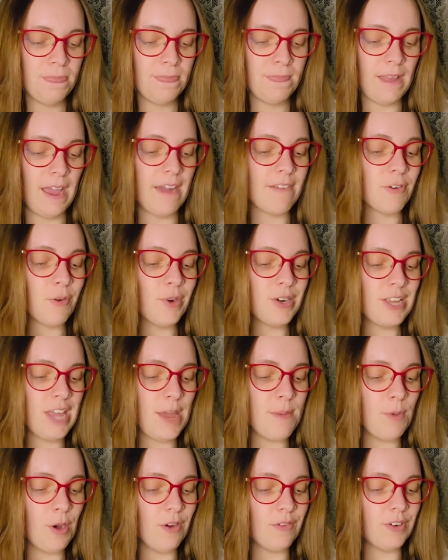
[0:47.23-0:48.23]
Everyone
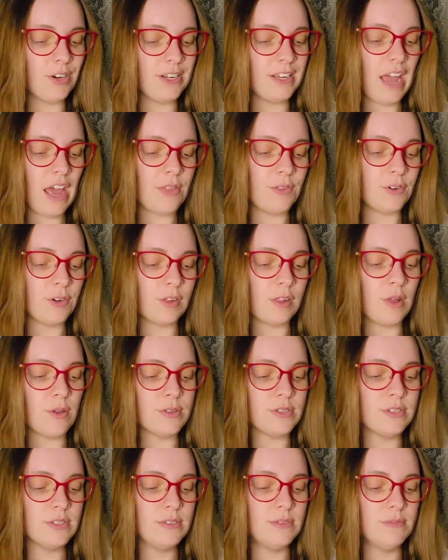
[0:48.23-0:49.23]
came over and gathered
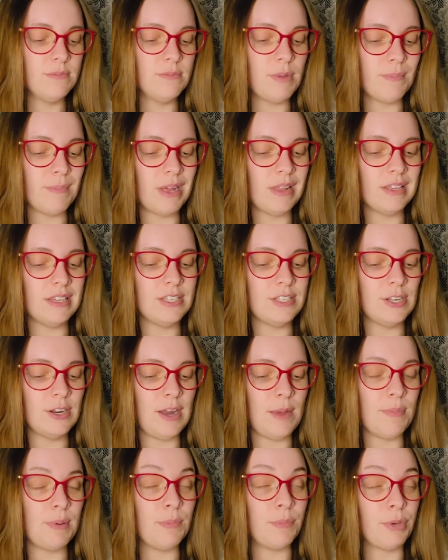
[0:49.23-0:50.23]
close, but Meli stood
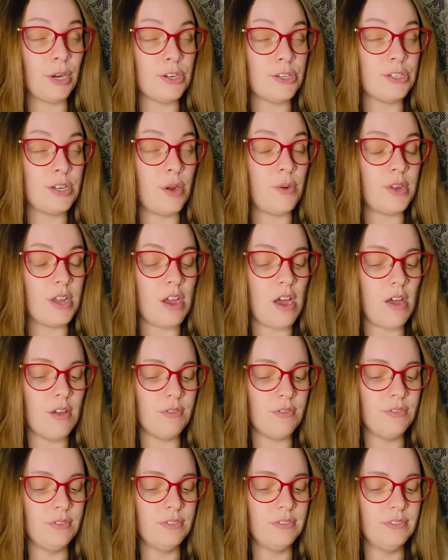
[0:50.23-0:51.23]
up and brushed Tony
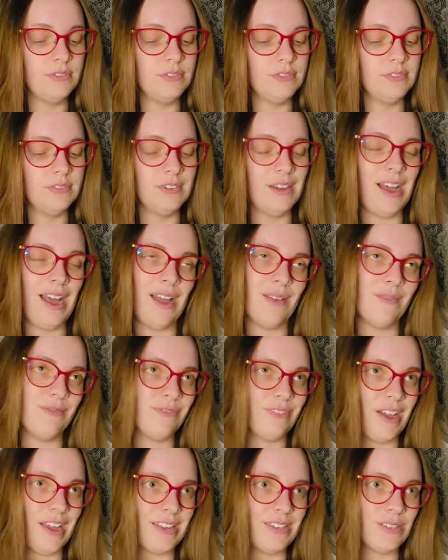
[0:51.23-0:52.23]
off. I'm
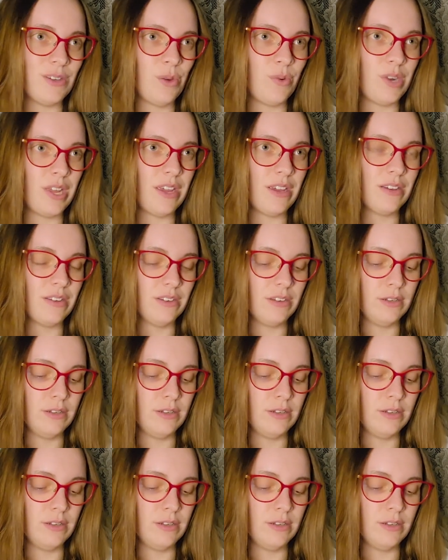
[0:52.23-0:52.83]
fine, Tony.